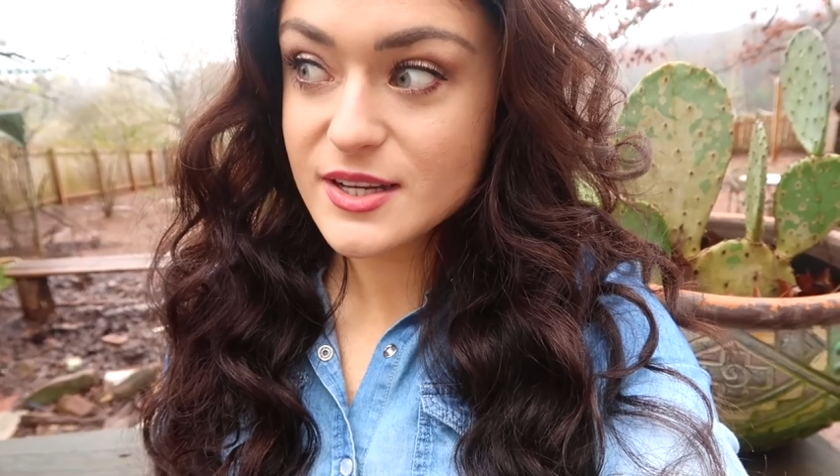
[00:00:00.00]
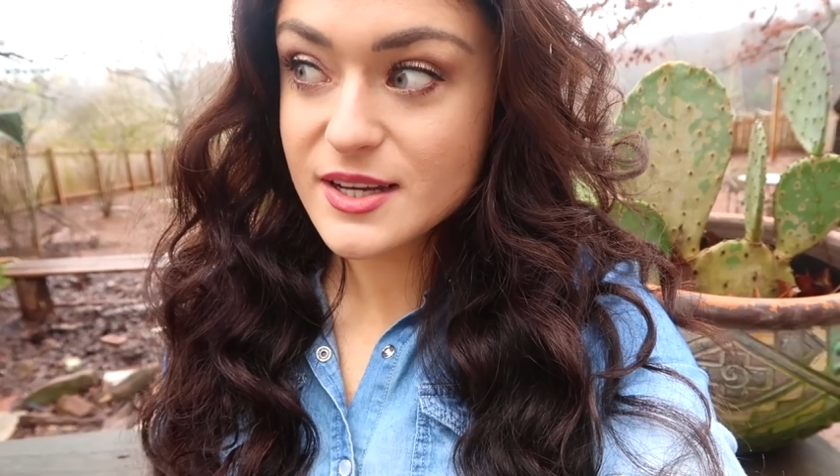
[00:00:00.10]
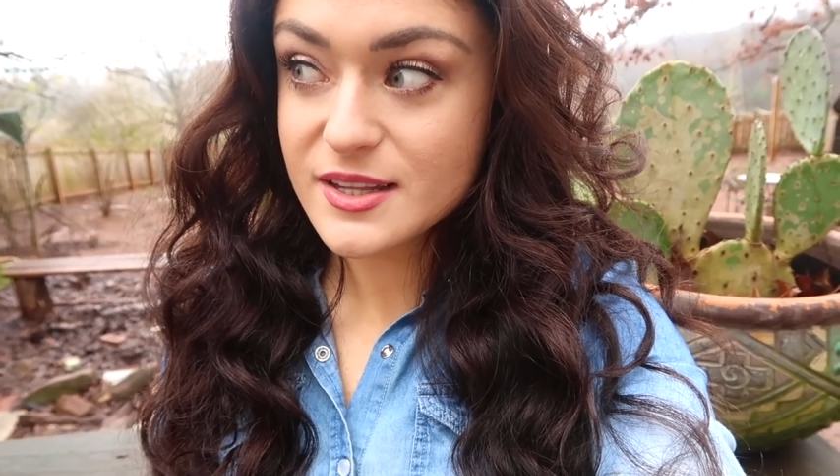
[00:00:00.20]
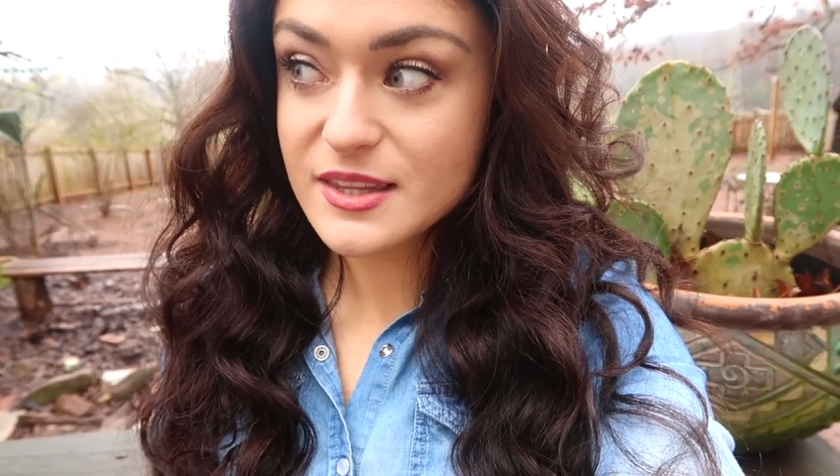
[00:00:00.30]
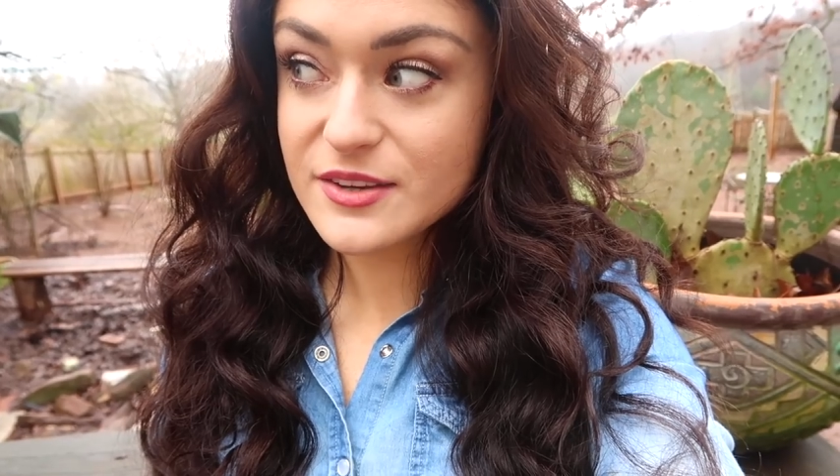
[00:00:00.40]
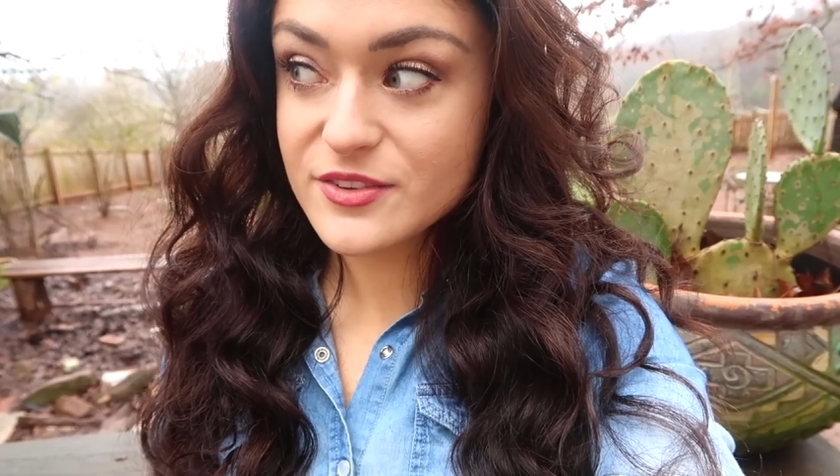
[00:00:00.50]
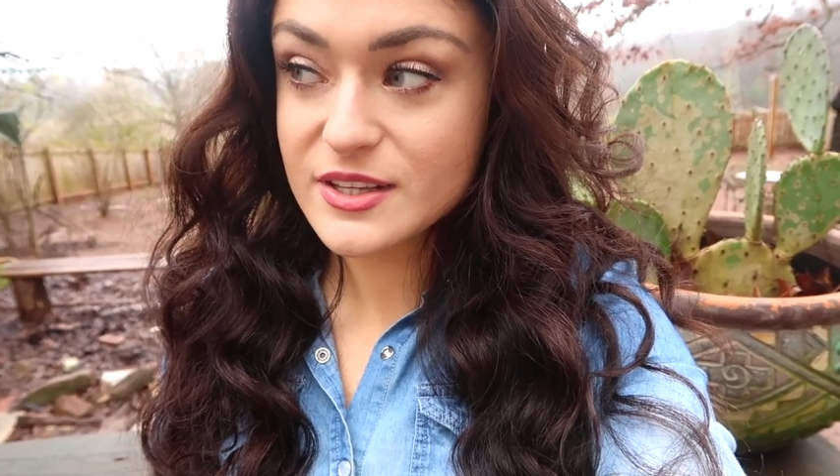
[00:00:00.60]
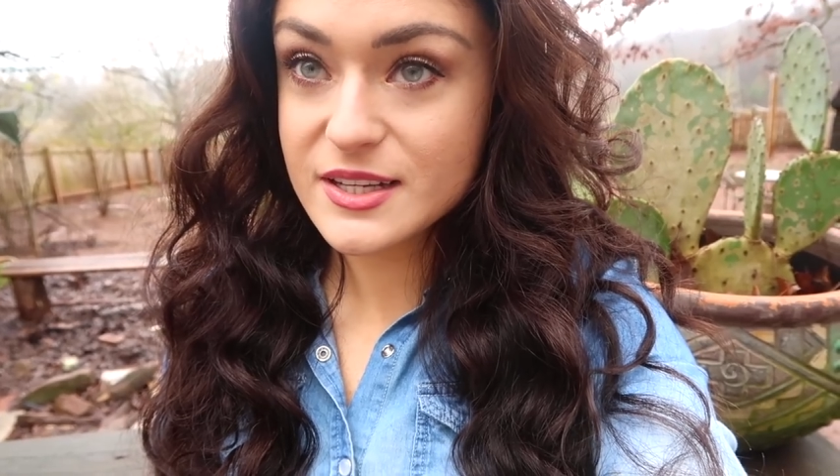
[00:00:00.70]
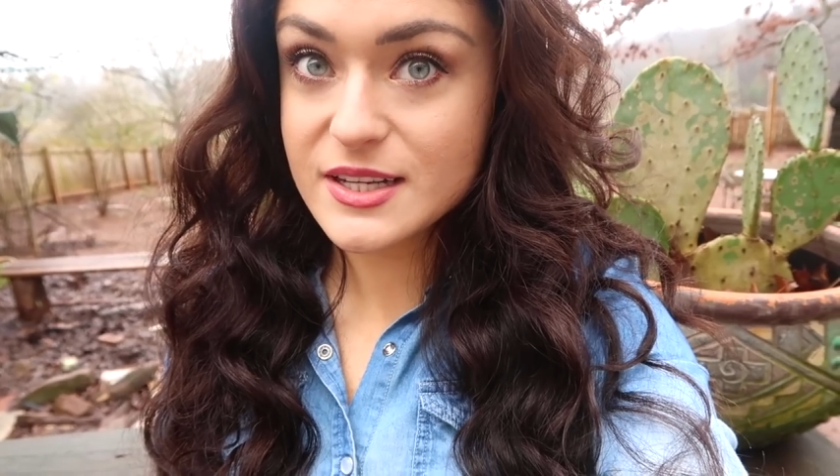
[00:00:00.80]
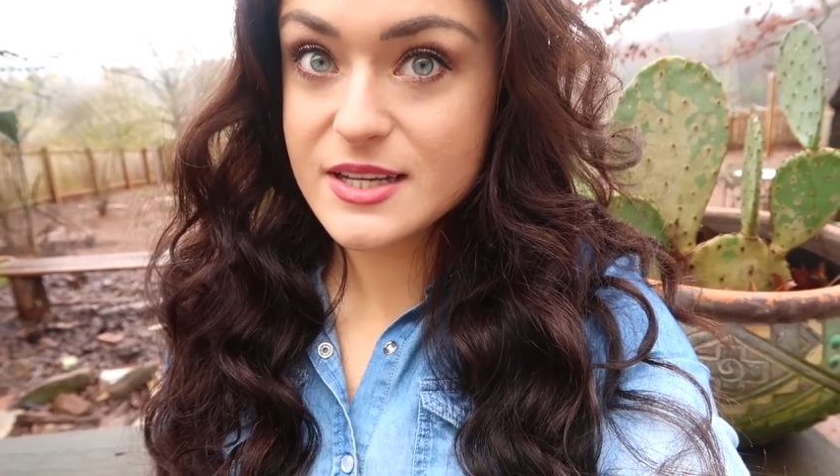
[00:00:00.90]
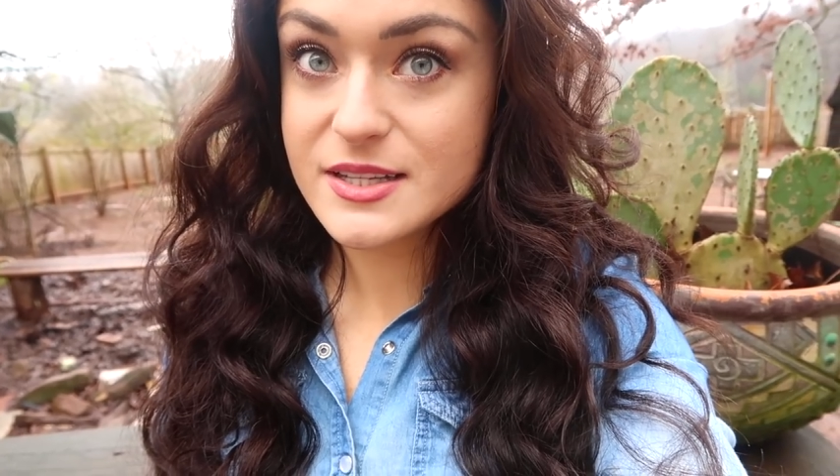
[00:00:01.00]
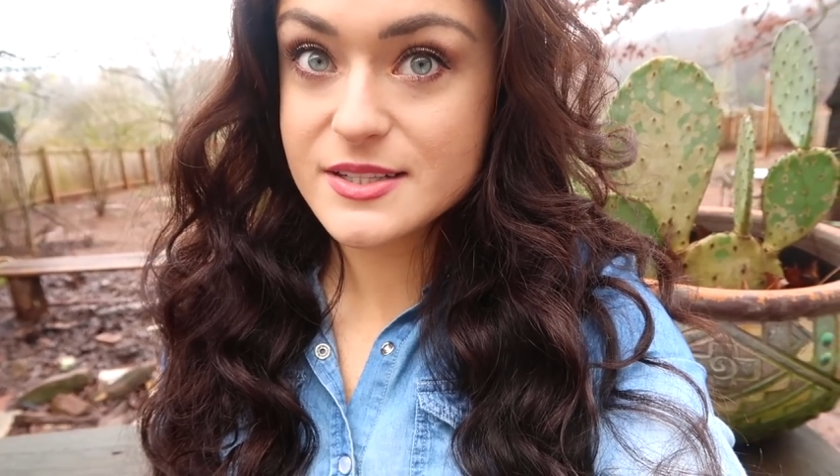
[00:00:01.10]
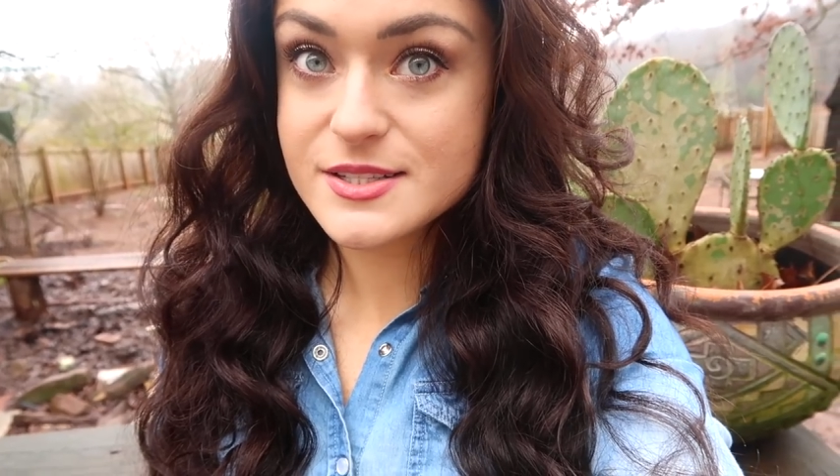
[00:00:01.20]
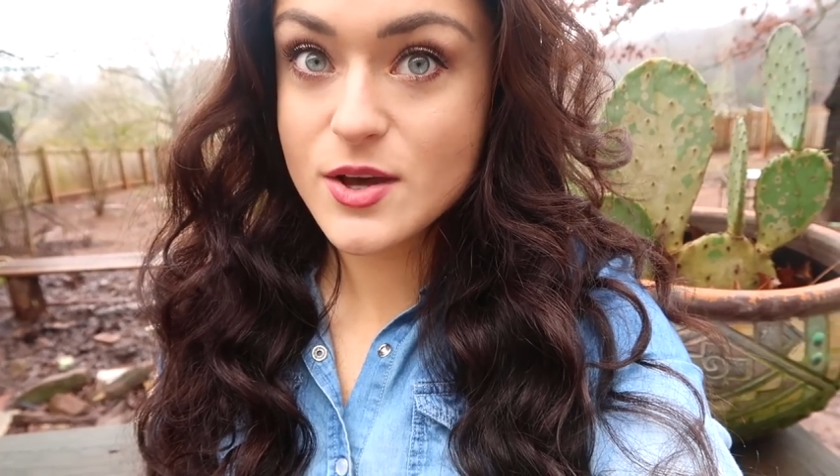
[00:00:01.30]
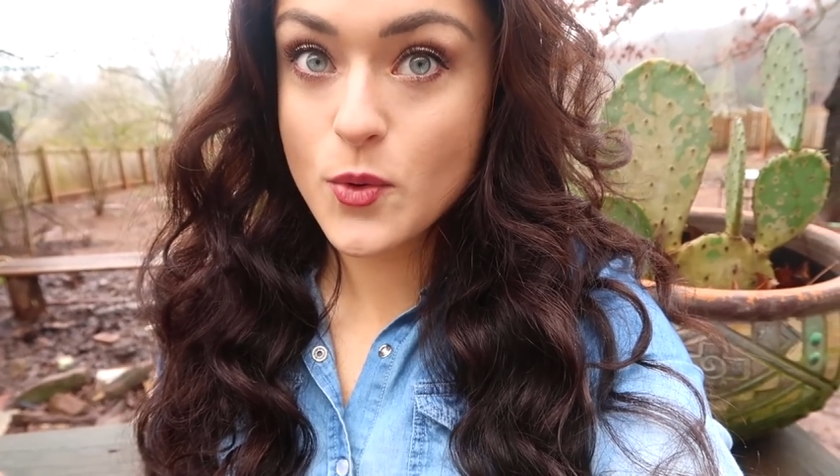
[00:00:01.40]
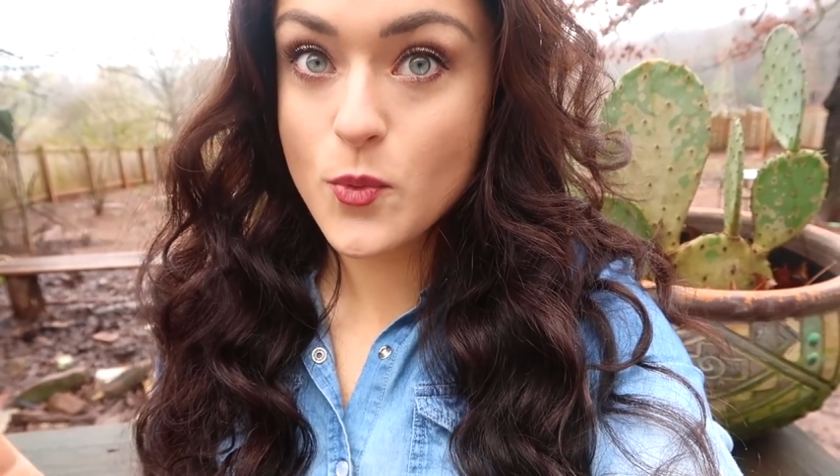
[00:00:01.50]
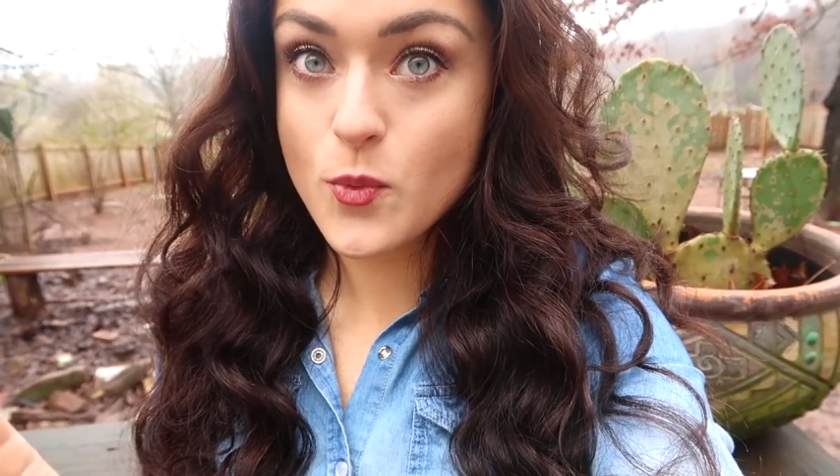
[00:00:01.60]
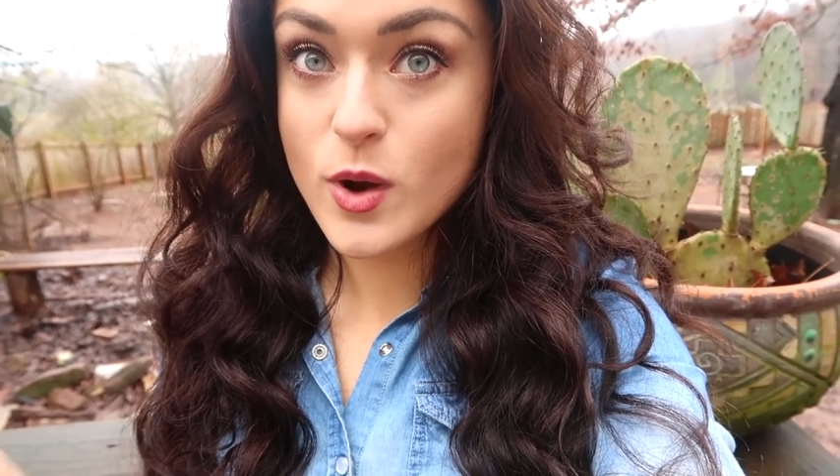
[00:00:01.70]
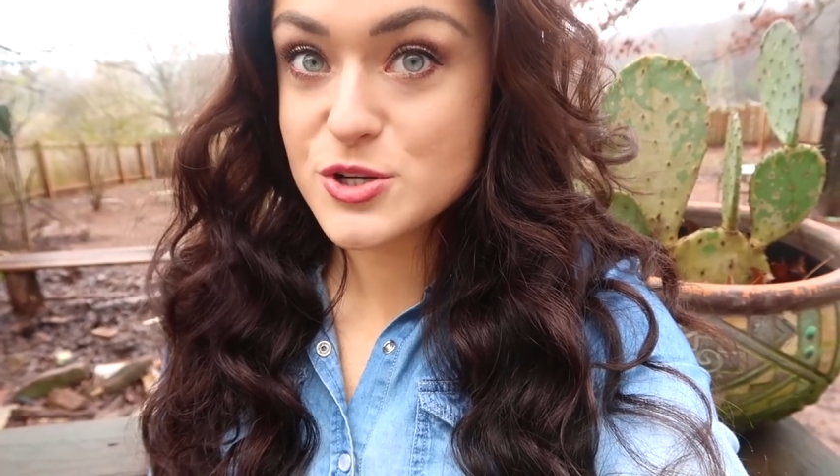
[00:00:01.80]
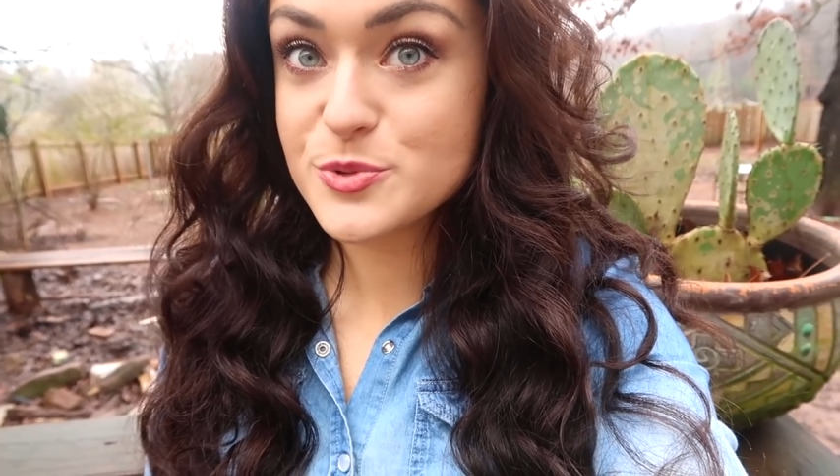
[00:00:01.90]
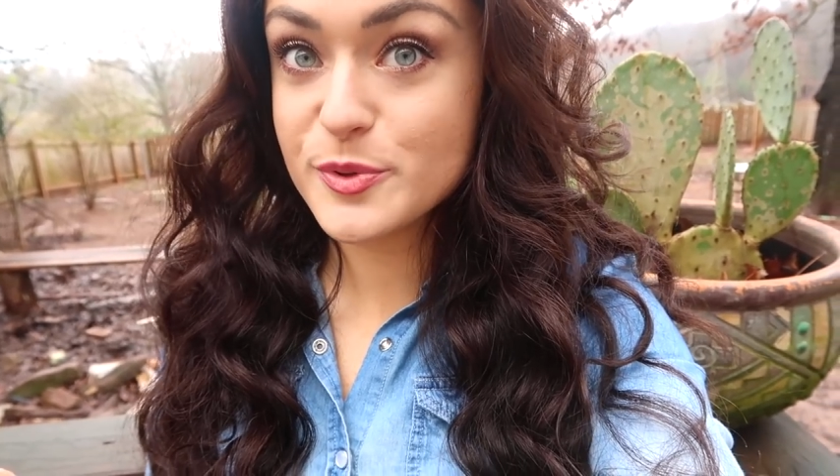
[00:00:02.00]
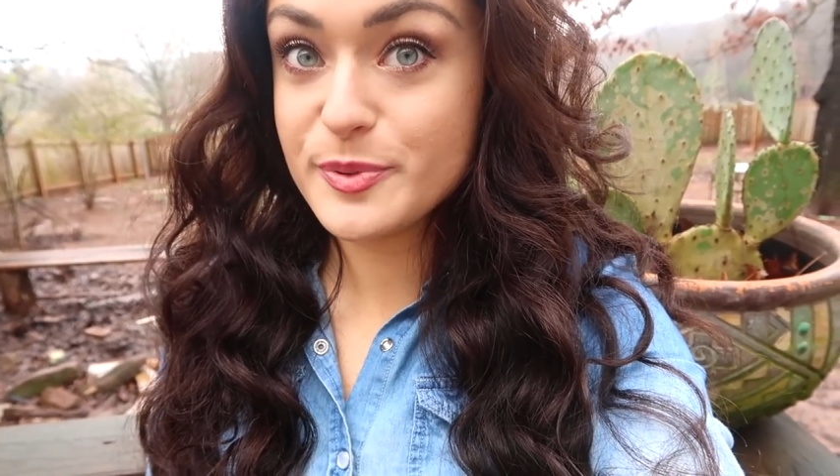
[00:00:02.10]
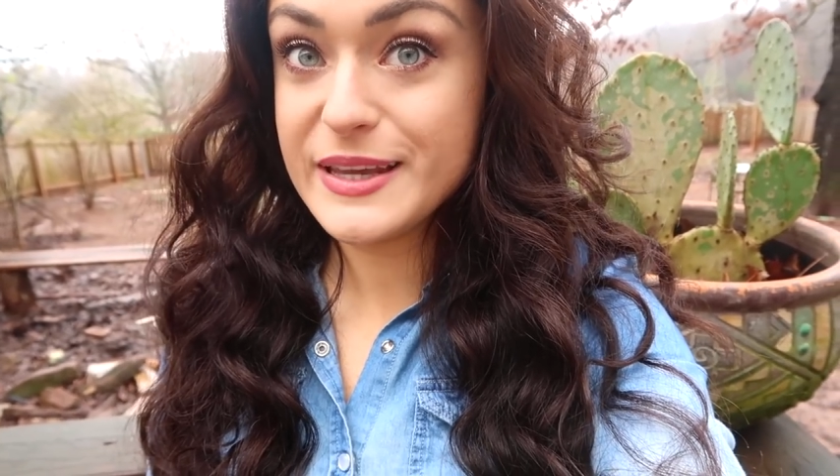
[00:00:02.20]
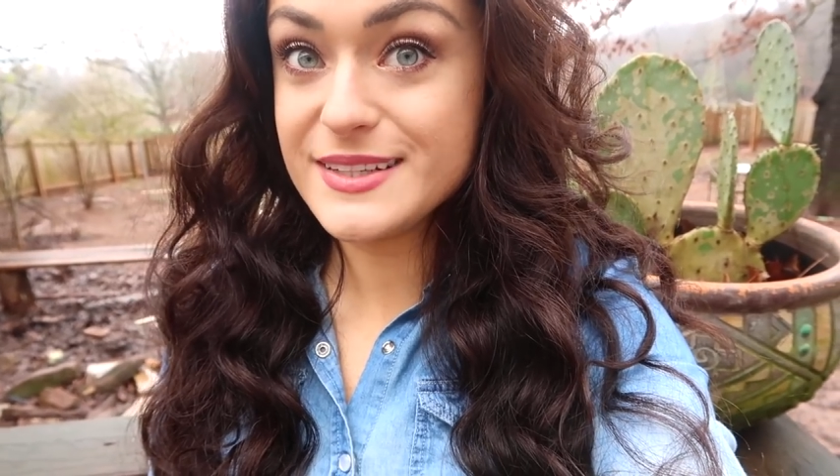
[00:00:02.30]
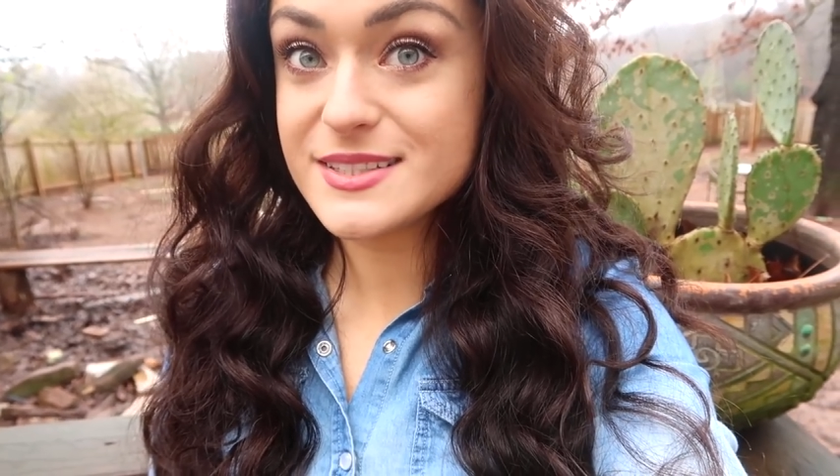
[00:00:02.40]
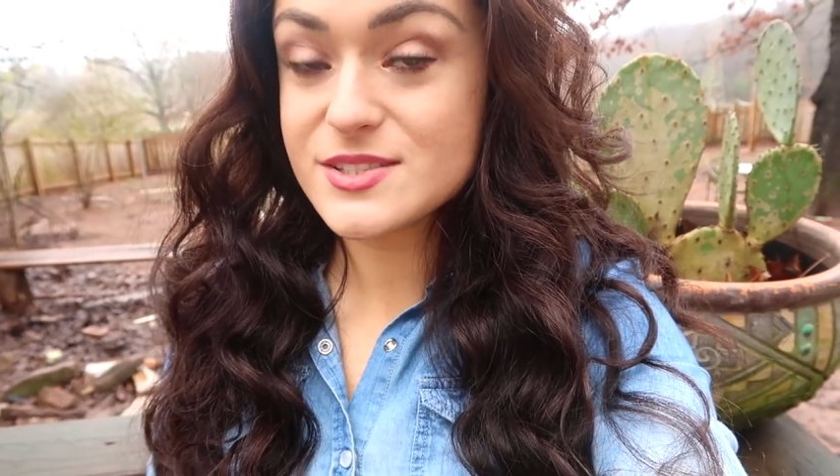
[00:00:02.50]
Thankfully it is washable paint,